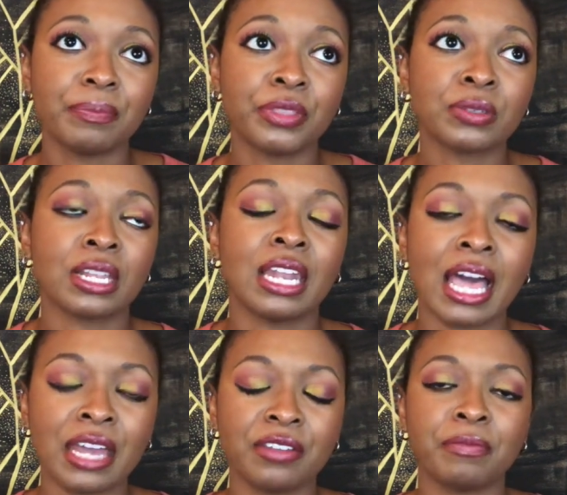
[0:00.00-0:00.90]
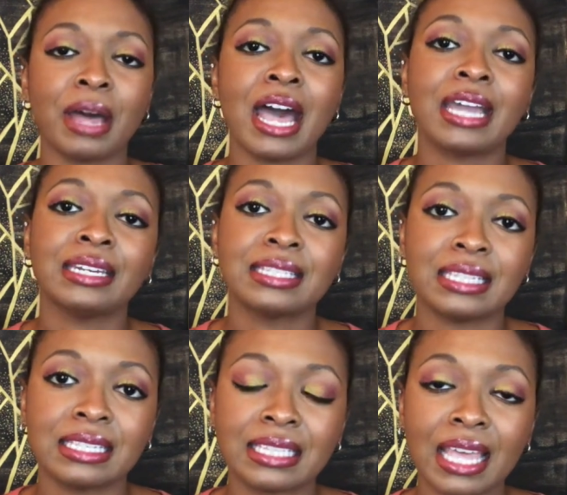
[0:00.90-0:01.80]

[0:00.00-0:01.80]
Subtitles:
there's a lot of behind the scenes